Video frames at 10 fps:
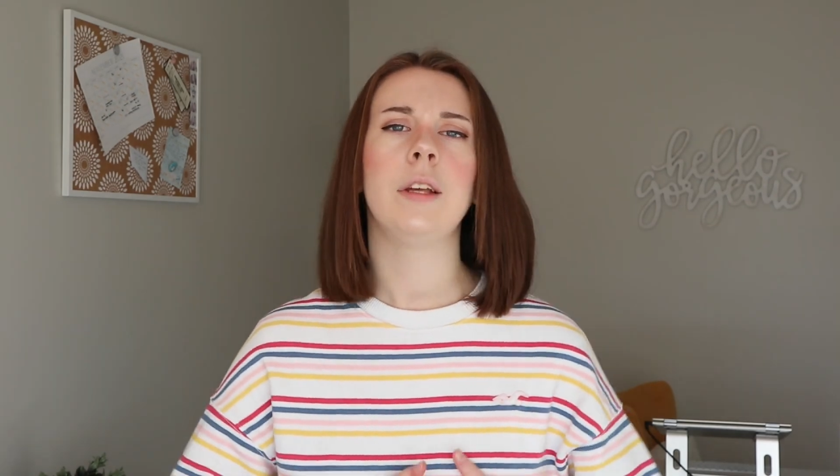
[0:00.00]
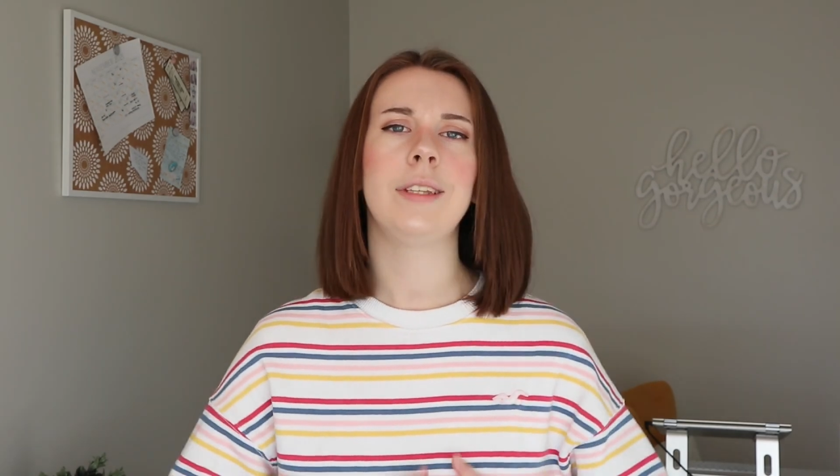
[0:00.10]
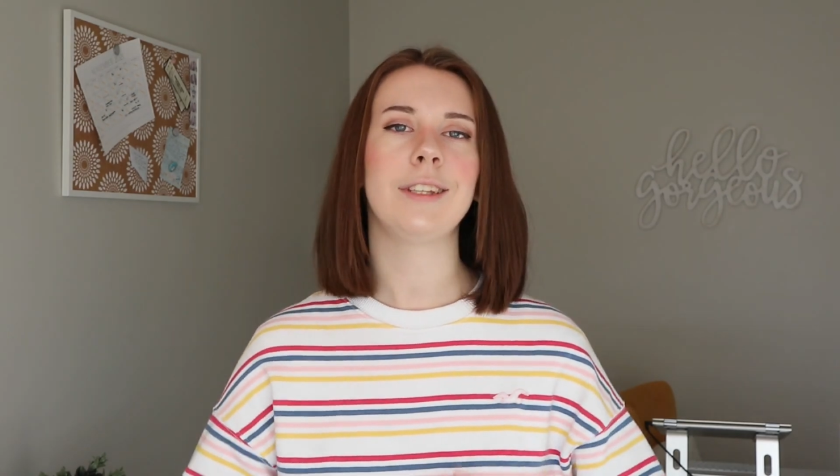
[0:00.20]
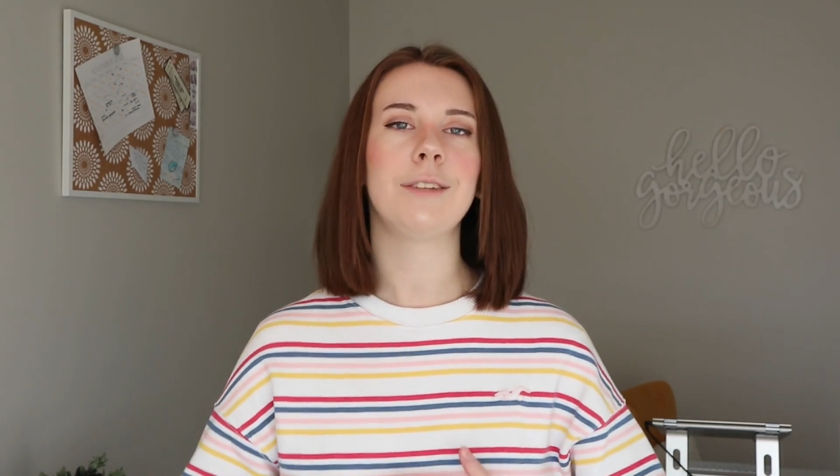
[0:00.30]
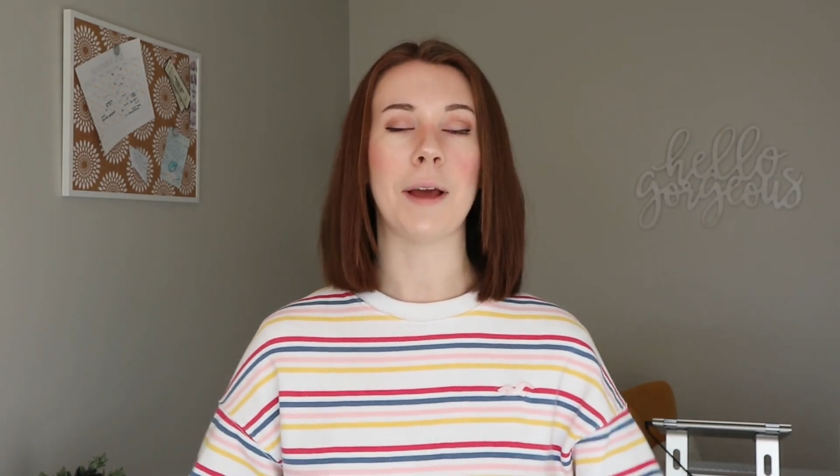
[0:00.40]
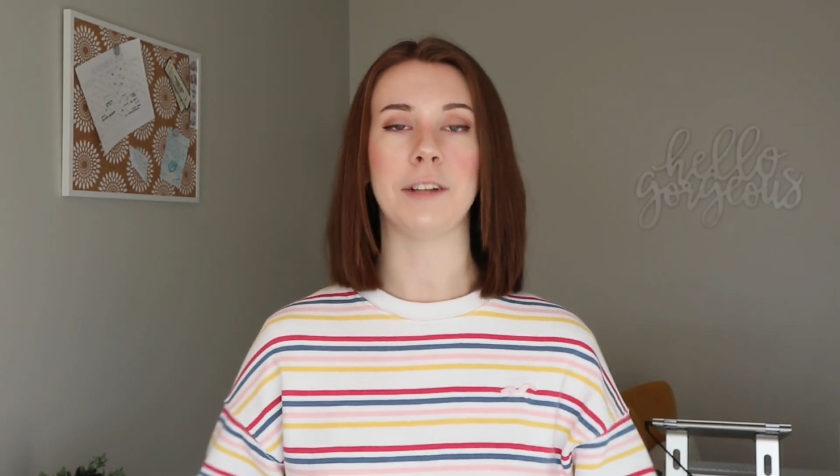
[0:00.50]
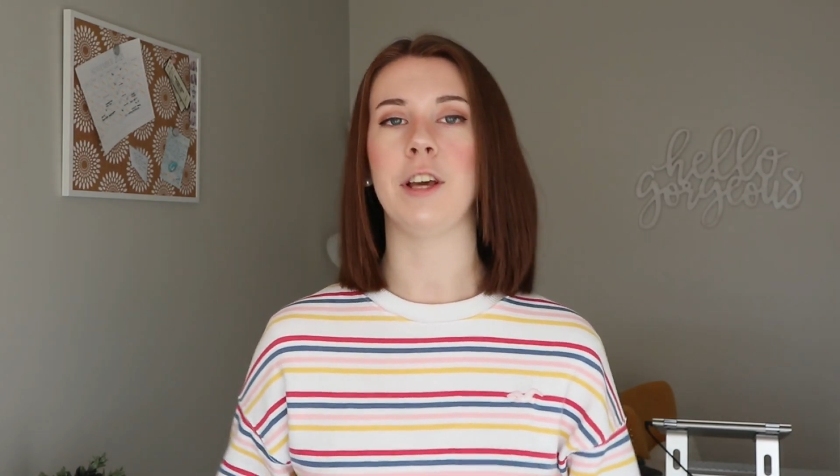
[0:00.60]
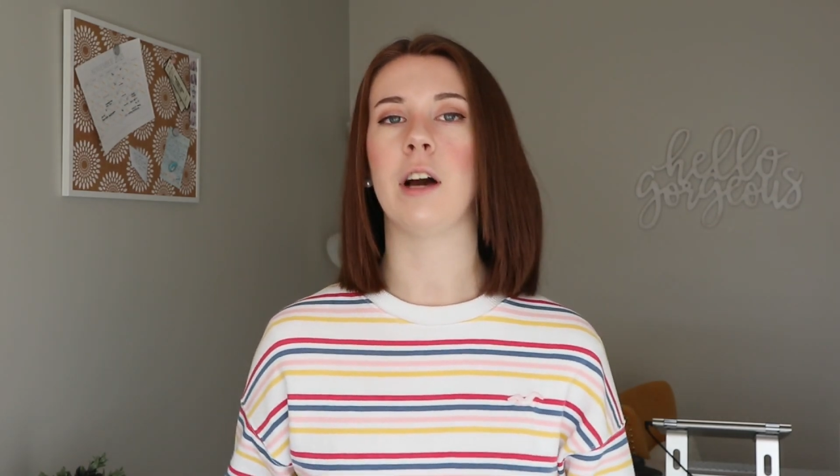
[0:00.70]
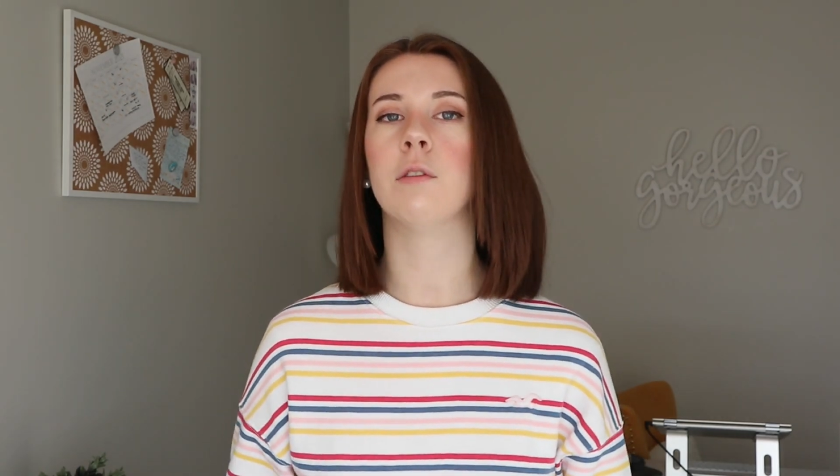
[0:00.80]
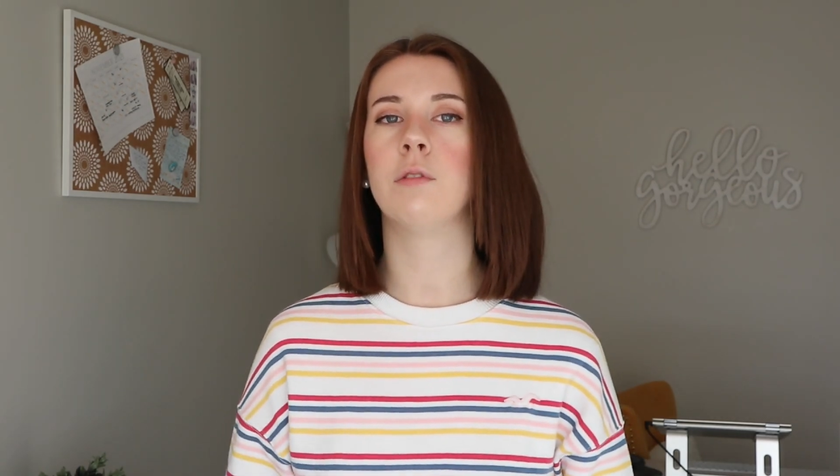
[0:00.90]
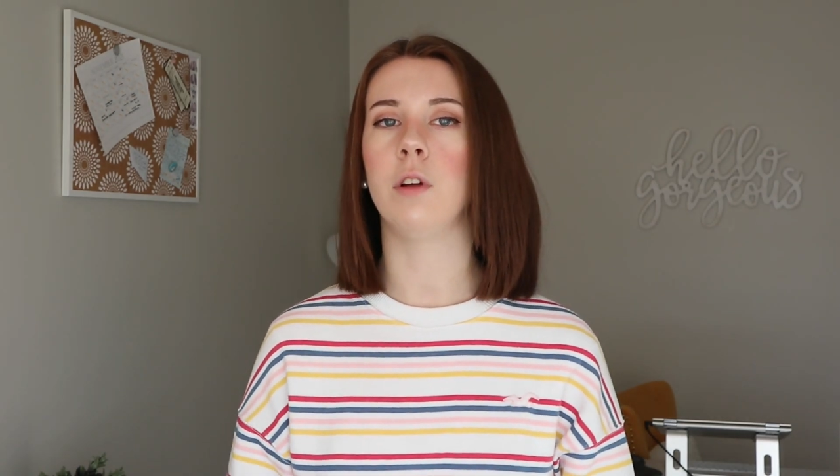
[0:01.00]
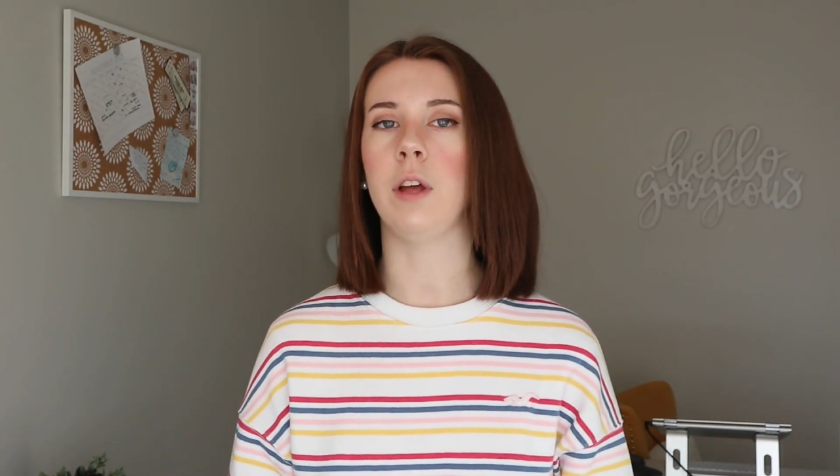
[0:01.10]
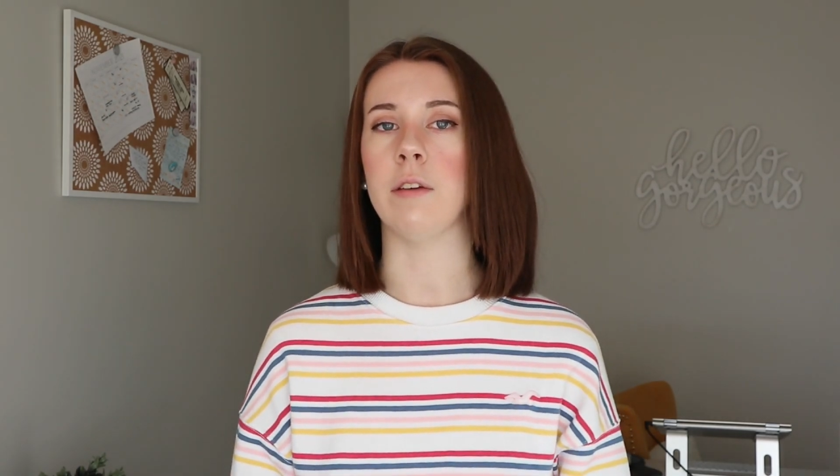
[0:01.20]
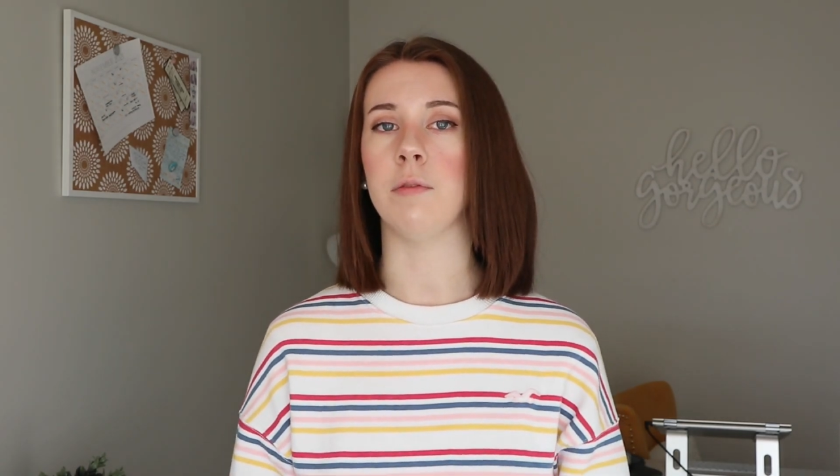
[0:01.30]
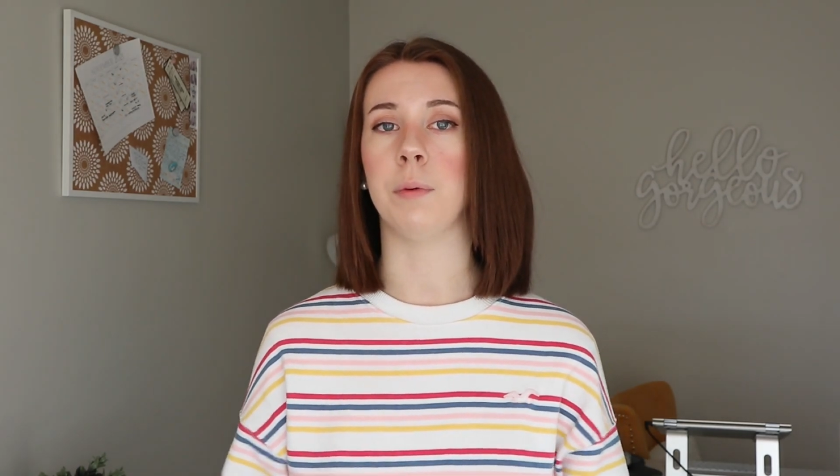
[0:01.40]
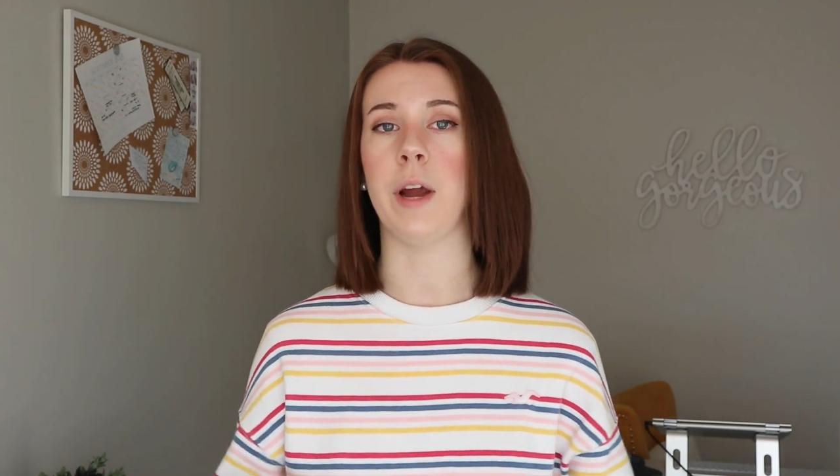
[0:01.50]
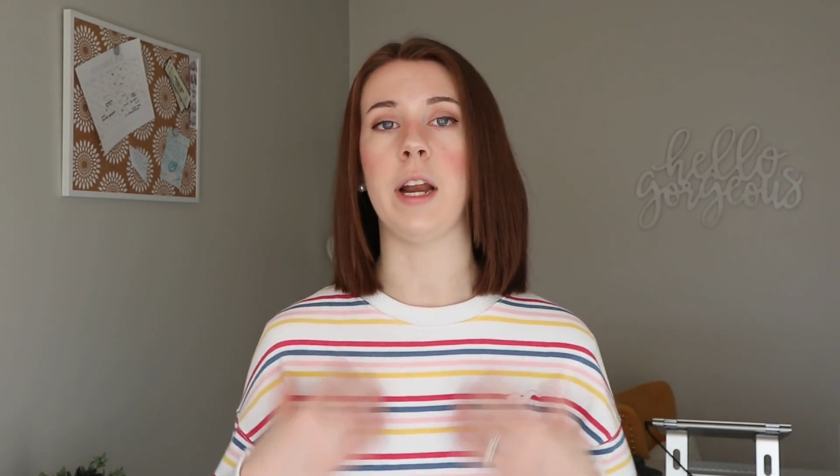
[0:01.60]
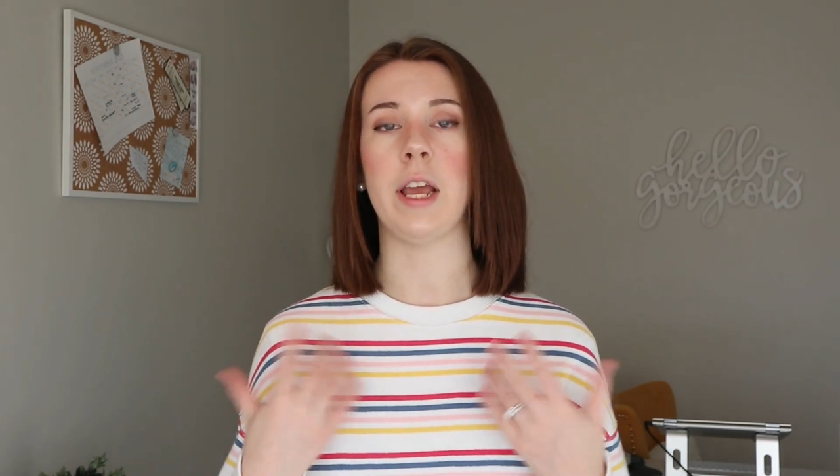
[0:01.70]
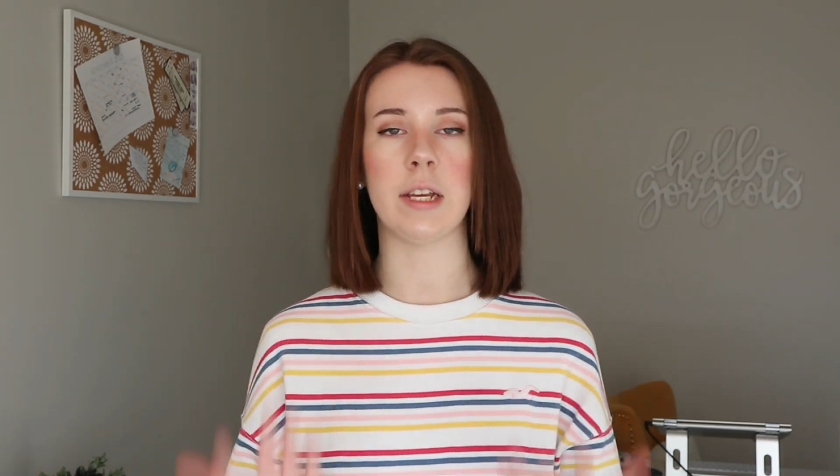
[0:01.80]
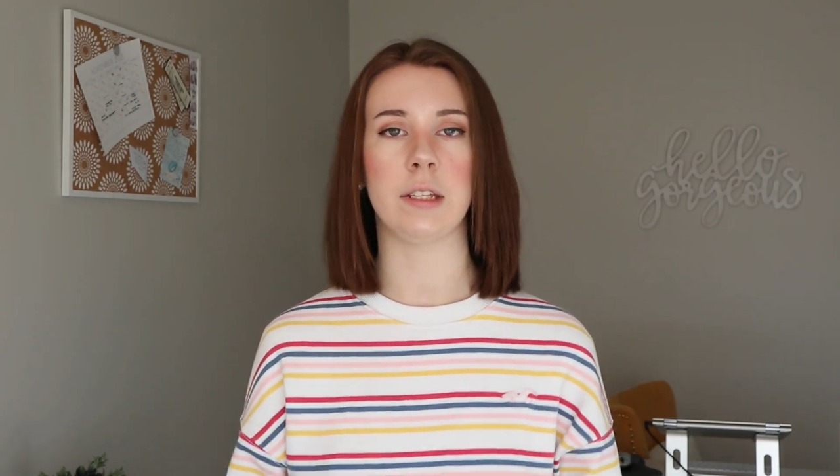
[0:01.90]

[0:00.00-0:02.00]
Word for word: This is especially helpful if branding